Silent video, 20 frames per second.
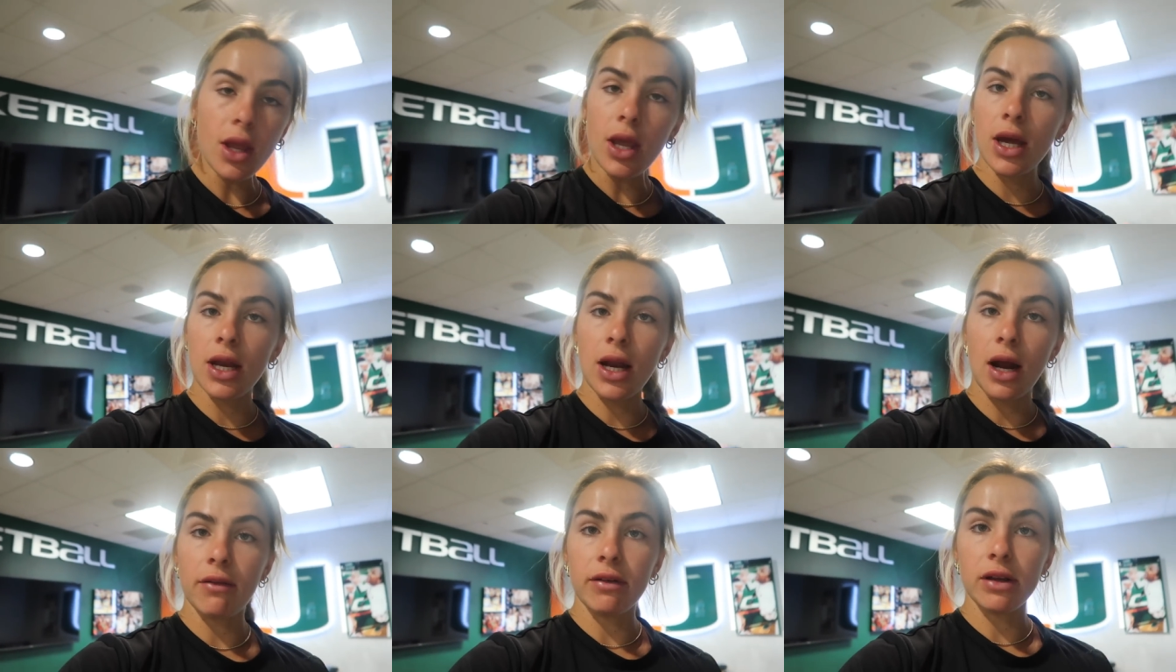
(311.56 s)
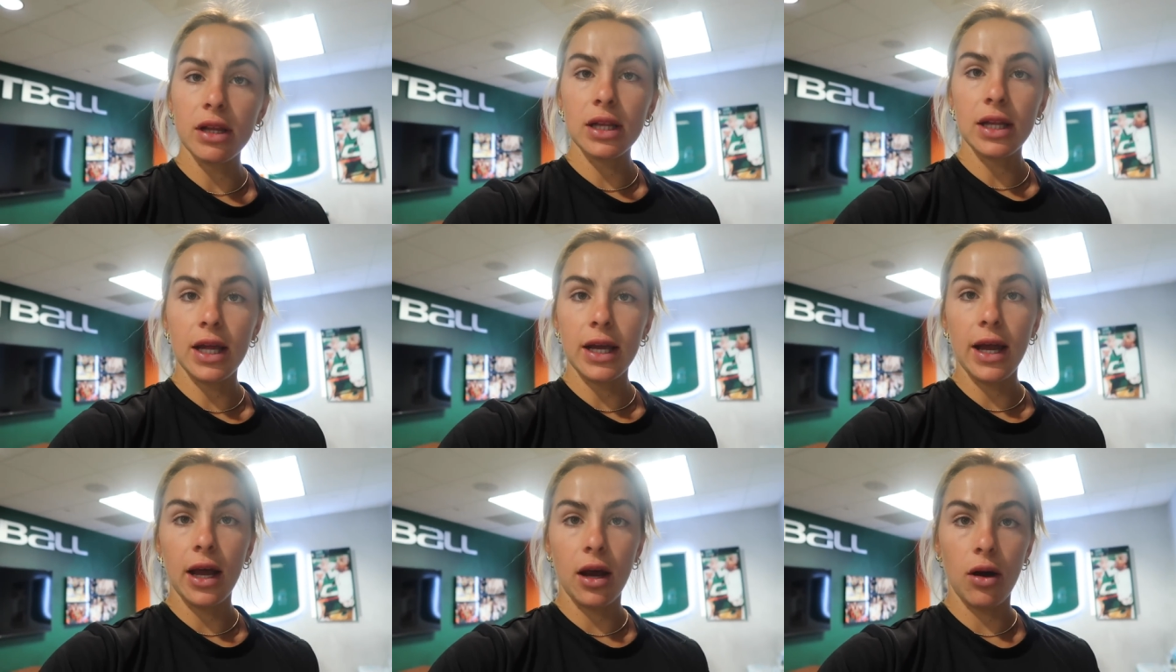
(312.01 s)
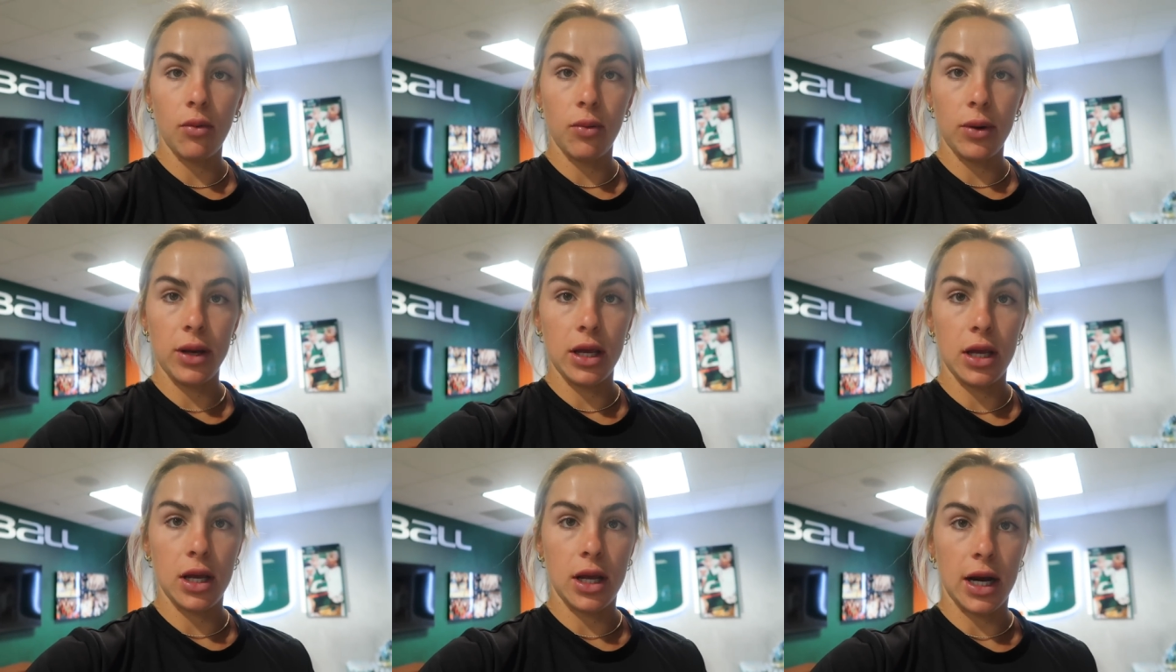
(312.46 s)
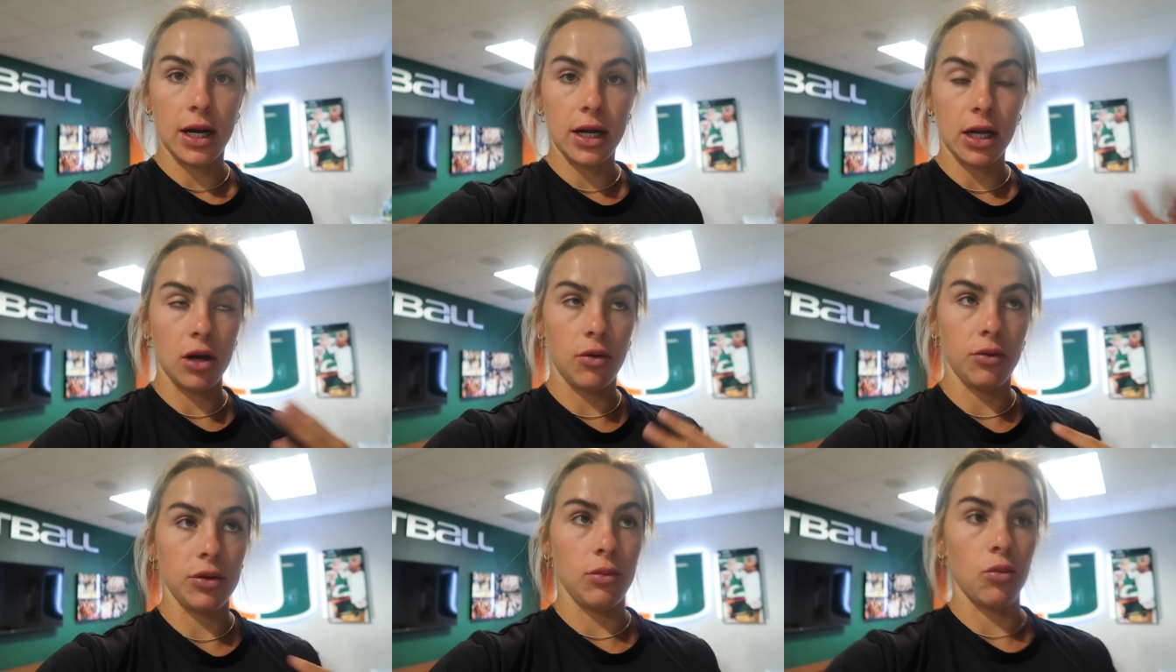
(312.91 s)
and I really like how we kind of
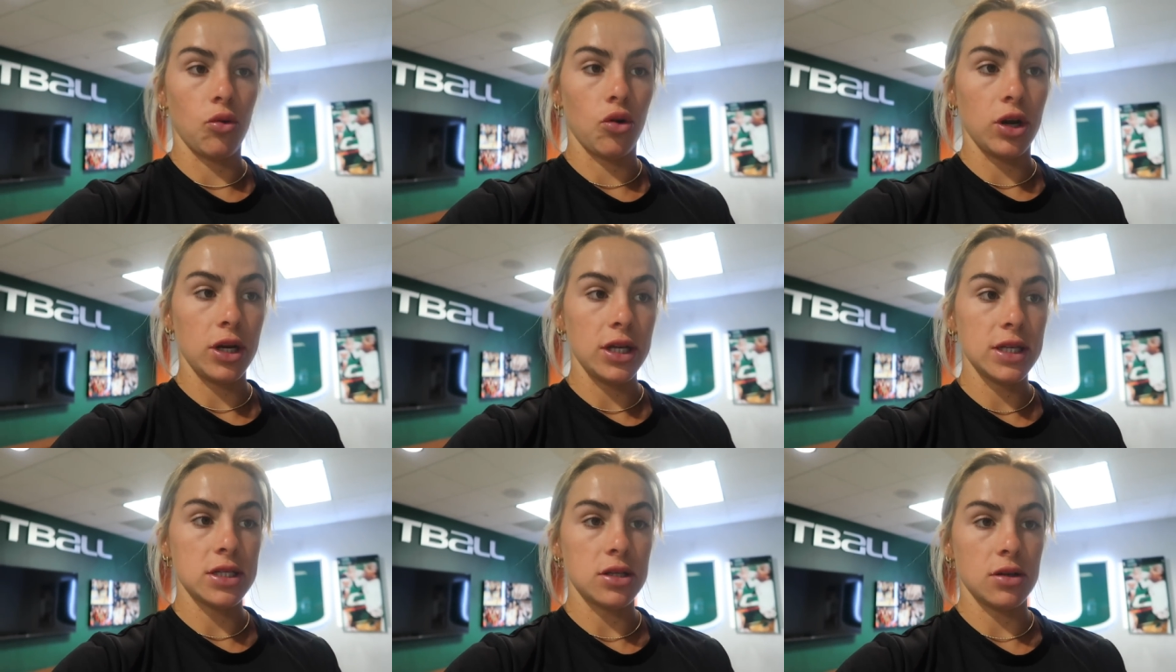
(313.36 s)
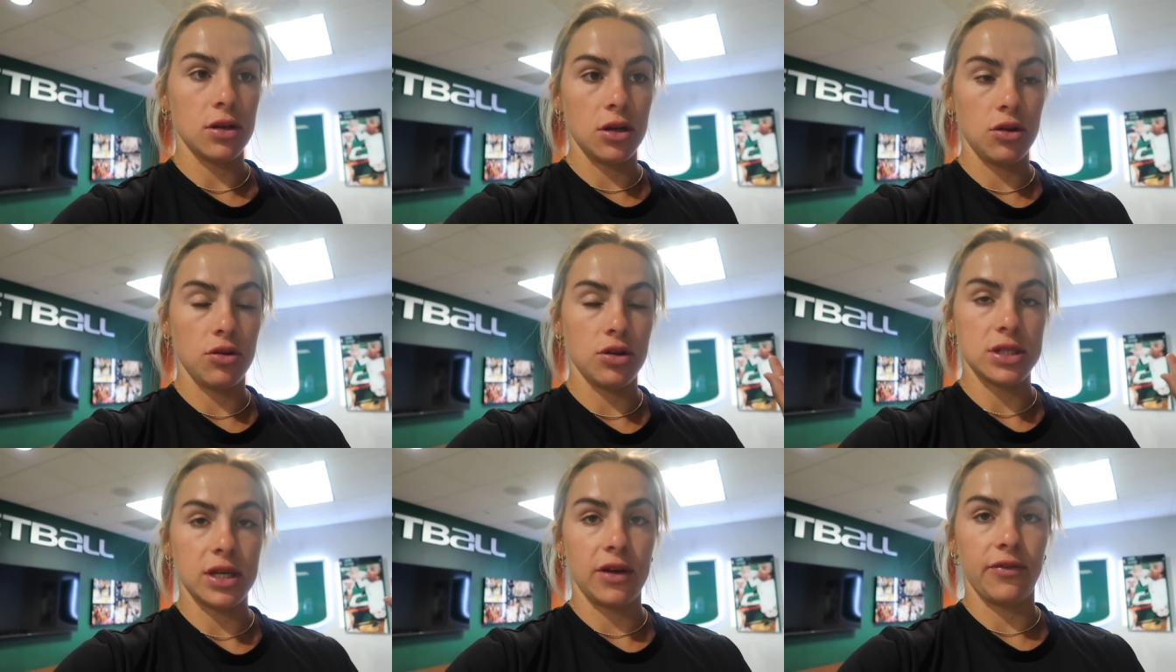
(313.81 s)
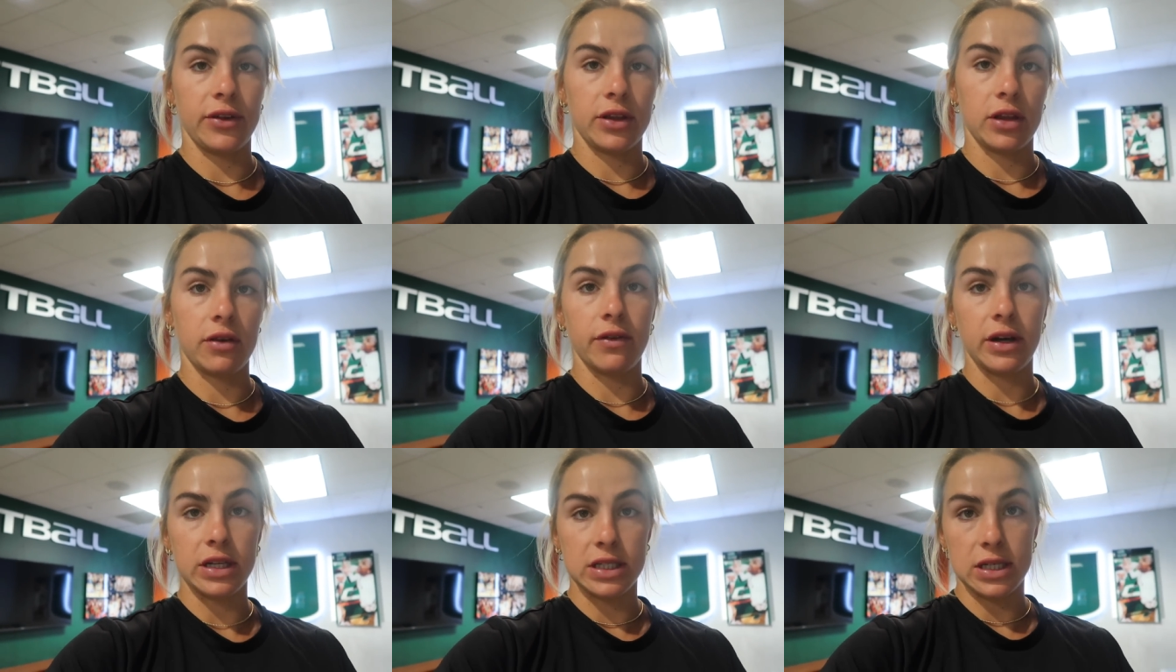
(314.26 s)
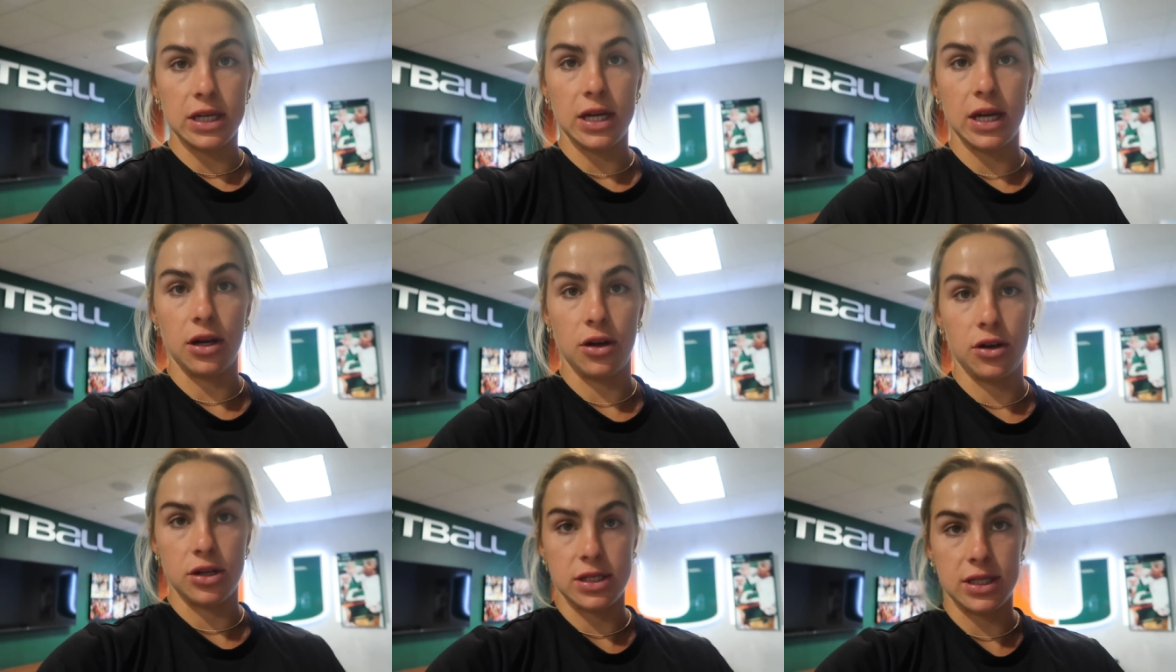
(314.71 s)
go in the morning. So then you just have like the rest of the
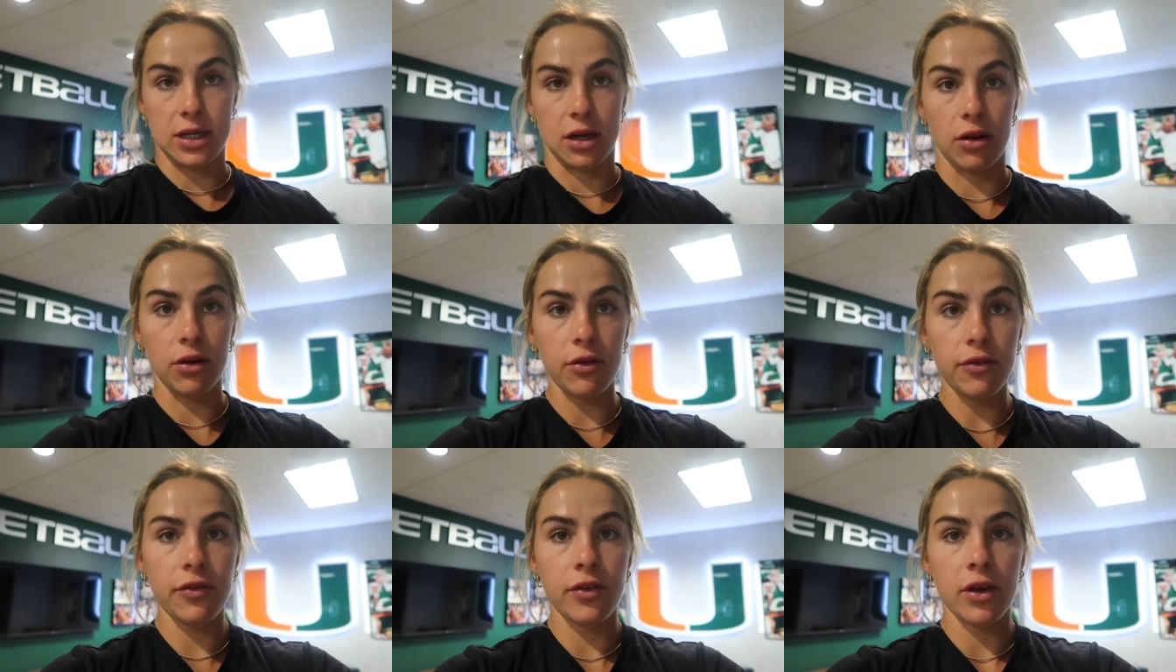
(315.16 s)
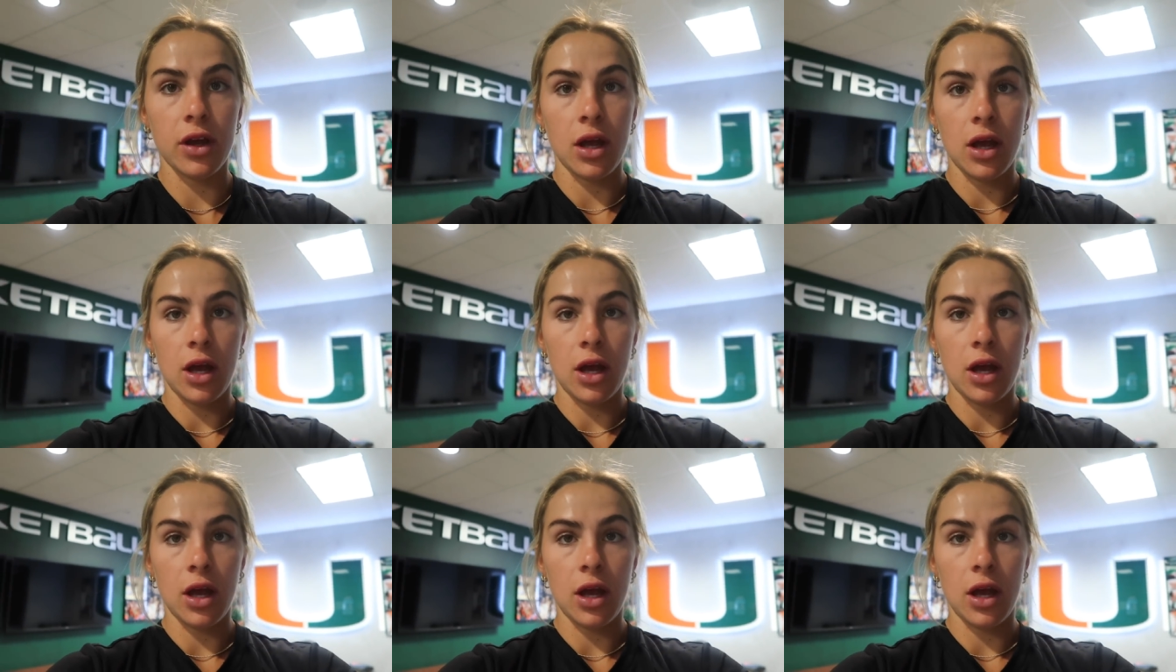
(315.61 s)
day yourself.